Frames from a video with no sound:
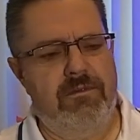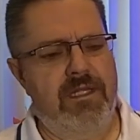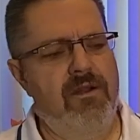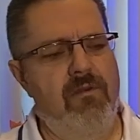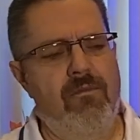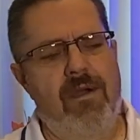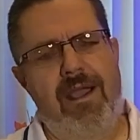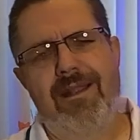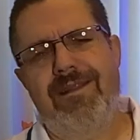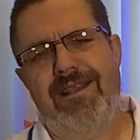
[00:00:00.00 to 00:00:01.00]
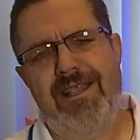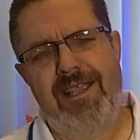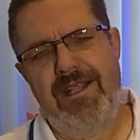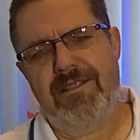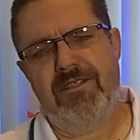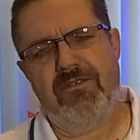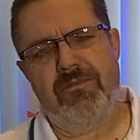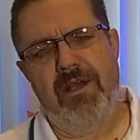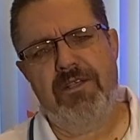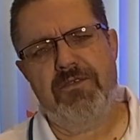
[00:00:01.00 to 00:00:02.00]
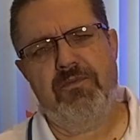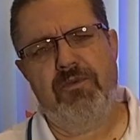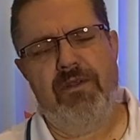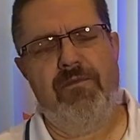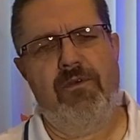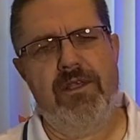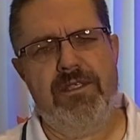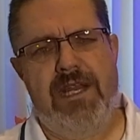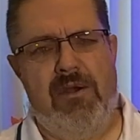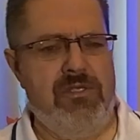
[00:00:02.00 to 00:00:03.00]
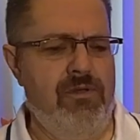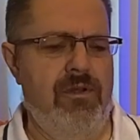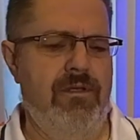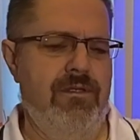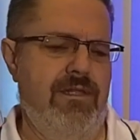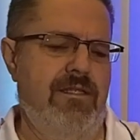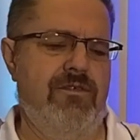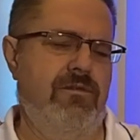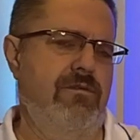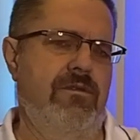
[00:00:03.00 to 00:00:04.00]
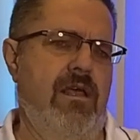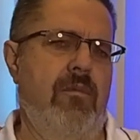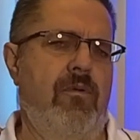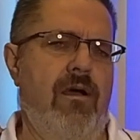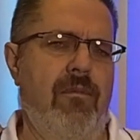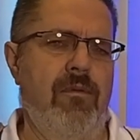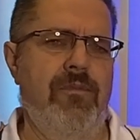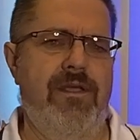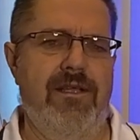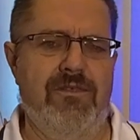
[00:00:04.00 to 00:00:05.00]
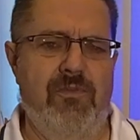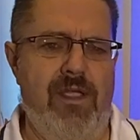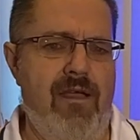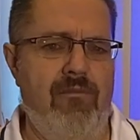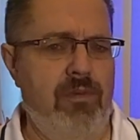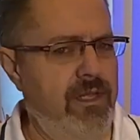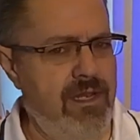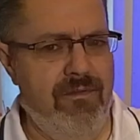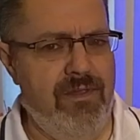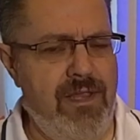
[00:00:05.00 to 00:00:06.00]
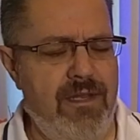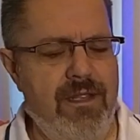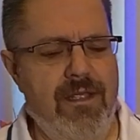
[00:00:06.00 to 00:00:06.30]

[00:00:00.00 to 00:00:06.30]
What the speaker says: They don't mind the heat so much, and for us in Arizona, that's not a problem because we have plenty of heat.